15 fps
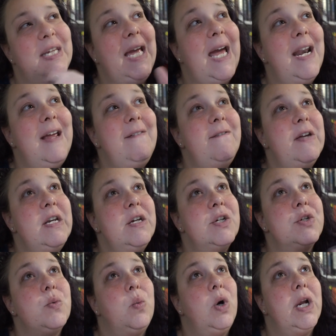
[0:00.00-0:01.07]
Can I
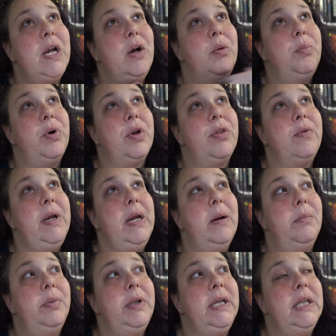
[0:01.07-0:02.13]
finish working on book three
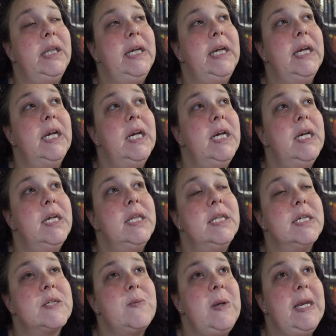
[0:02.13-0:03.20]
completely
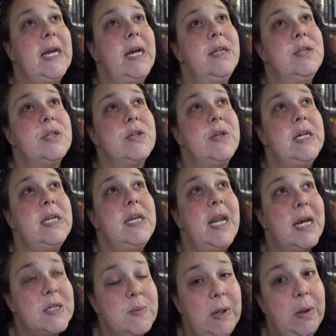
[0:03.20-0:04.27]
this weekend so that
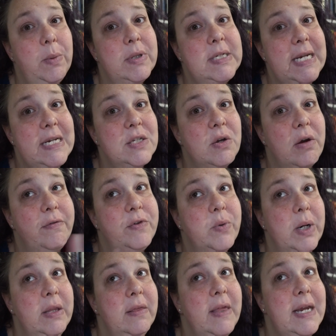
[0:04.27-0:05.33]
next week with days off
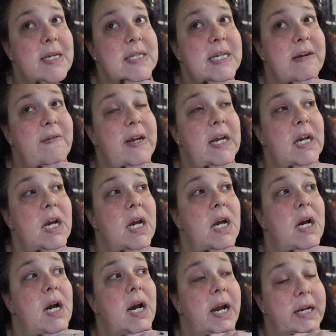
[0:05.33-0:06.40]
during Thanksgiving,
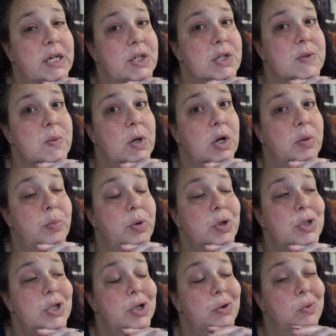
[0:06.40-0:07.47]
I can just work on
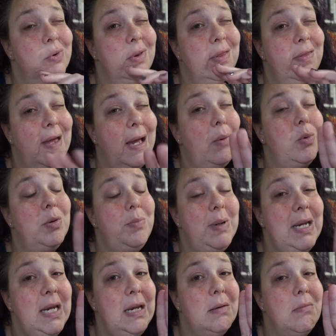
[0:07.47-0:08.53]
book two? That would
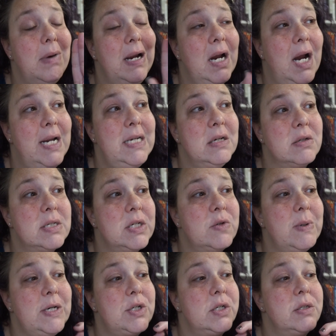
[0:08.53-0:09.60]
be my ideal
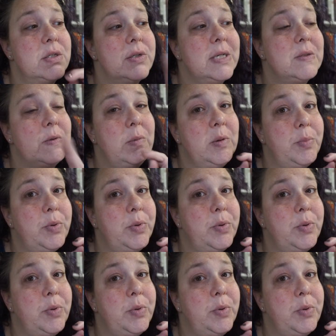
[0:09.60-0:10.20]
situation. So that's what I'm